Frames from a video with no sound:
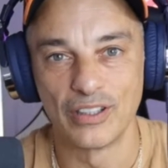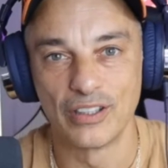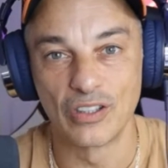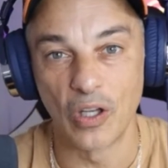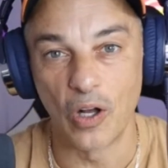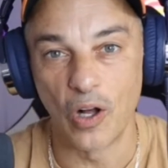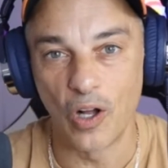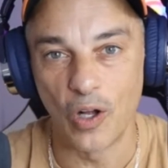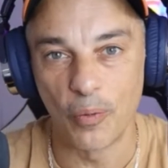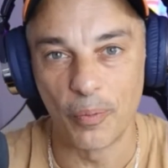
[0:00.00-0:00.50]
It's
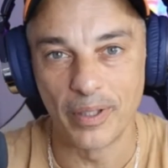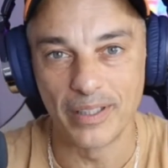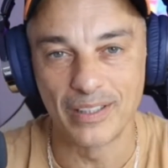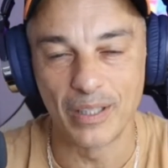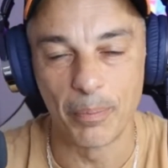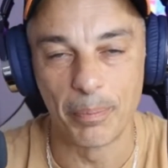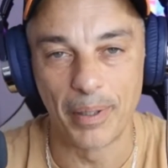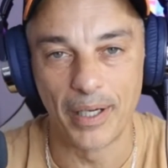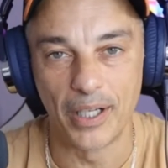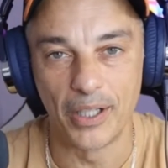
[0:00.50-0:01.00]
always
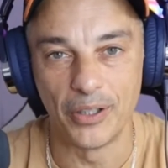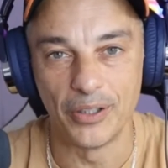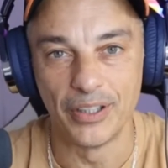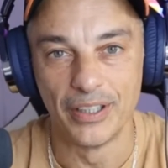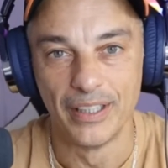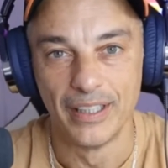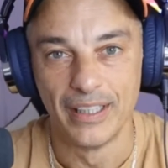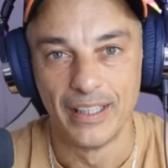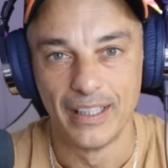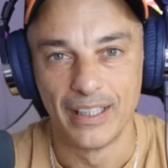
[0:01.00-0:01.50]

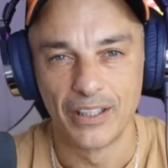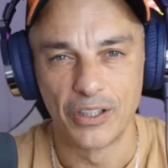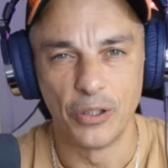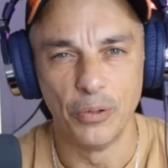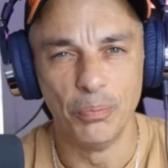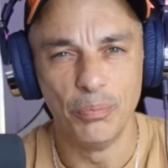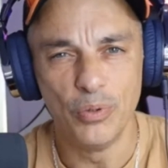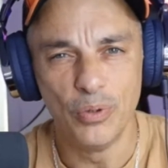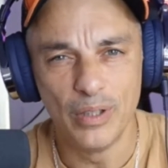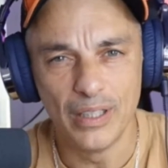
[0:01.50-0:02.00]
about
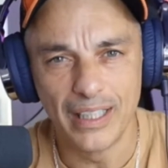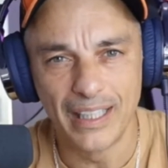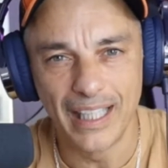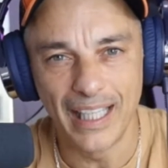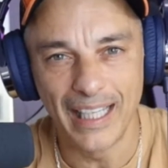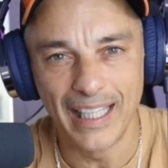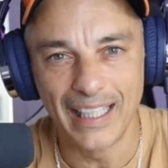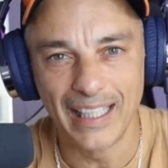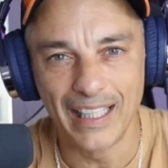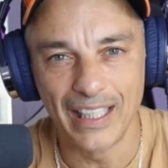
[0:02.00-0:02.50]

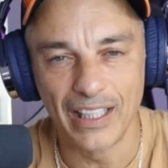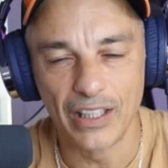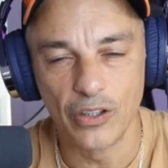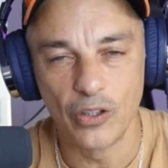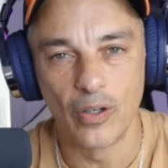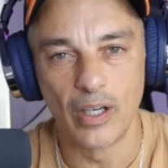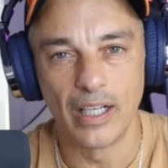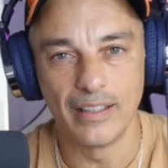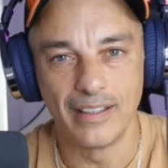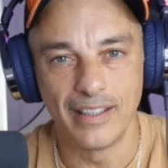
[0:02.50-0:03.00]
communicating
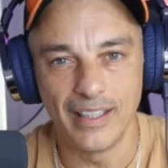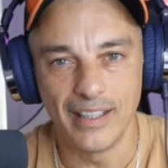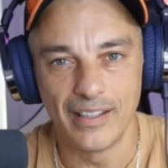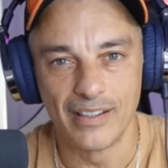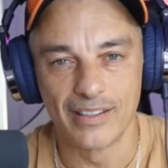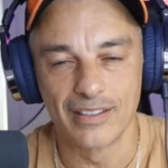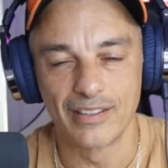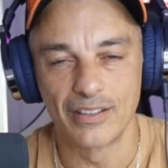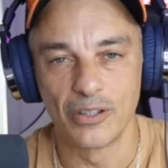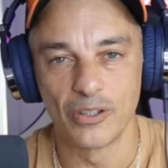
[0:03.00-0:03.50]
your
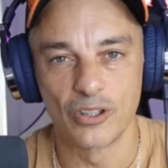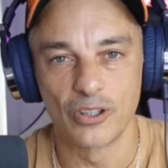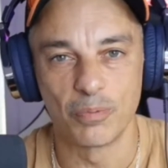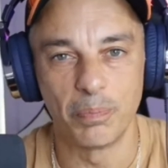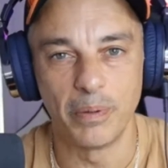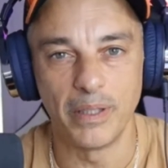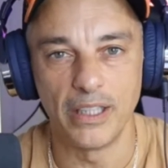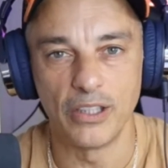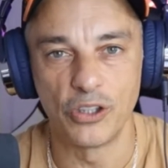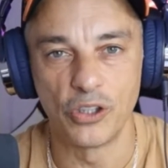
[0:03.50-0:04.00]
ideas, your
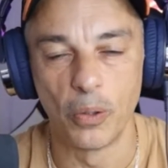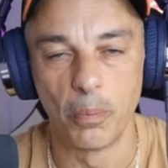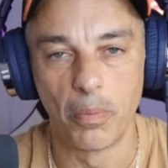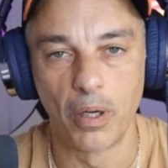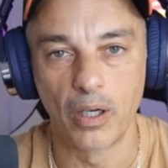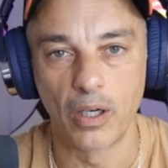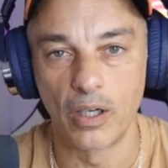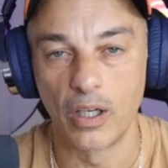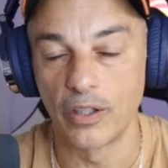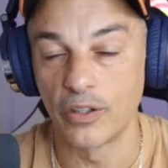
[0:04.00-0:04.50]
speech, your
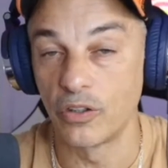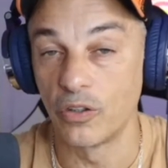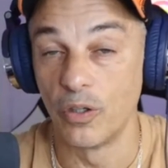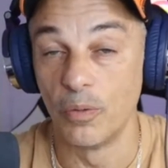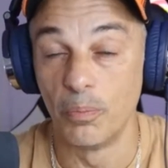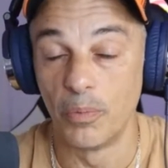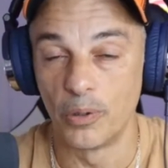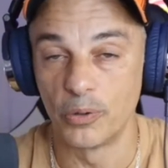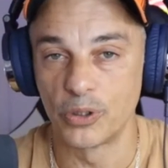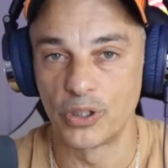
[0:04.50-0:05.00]
monologue, your
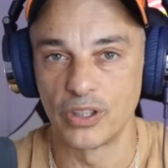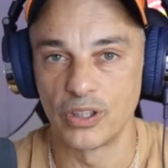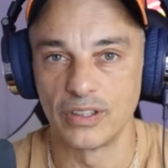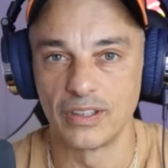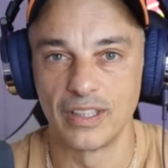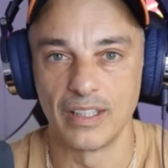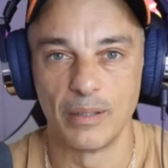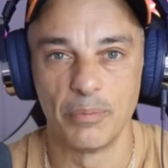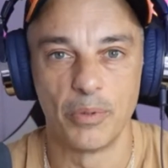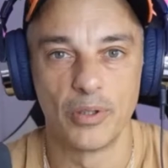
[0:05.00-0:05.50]

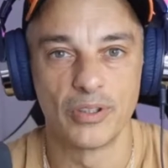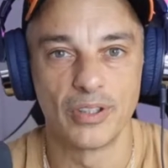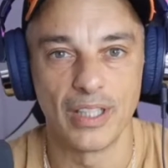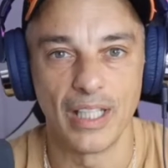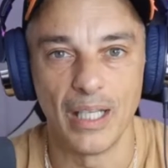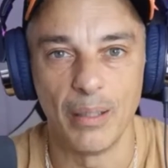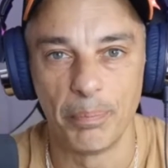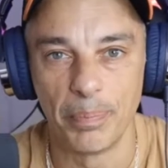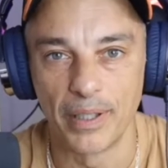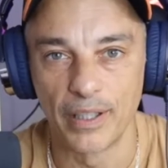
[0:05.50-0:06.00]
emotions in the
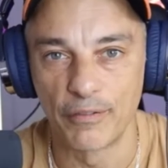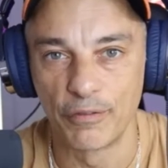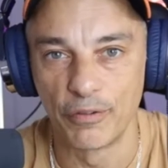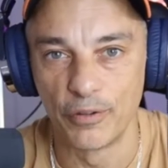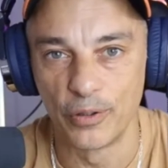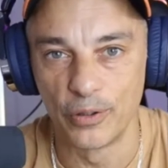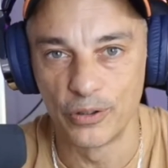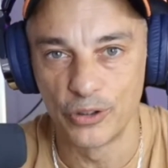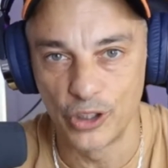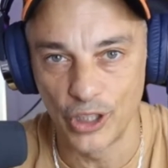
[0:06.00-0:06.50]
most
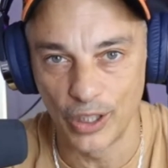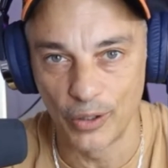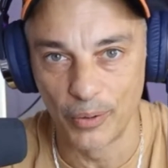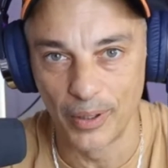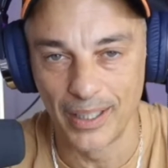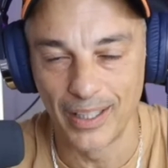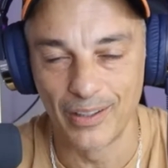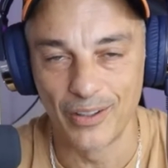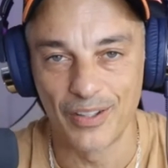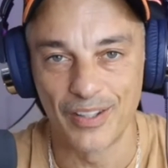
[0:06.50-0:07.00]
impactful,
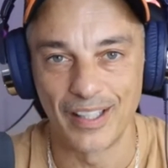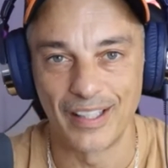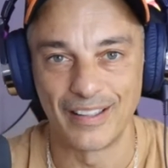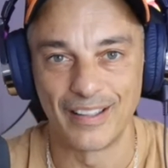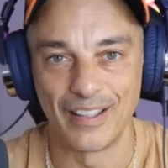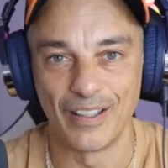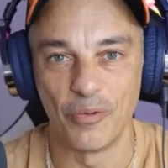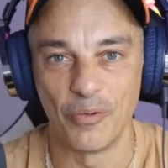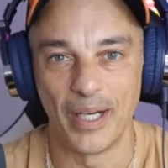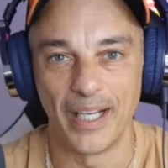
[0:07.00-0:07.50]
genuine, and
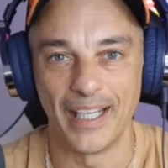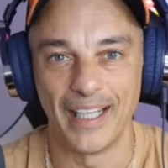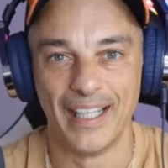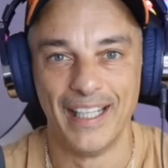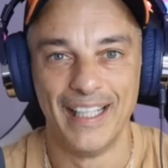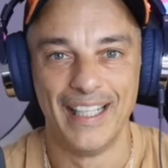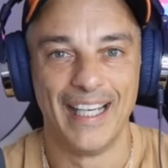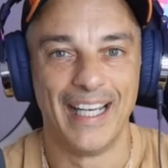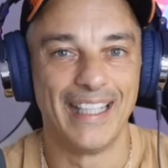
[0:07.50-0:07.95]
authentic way.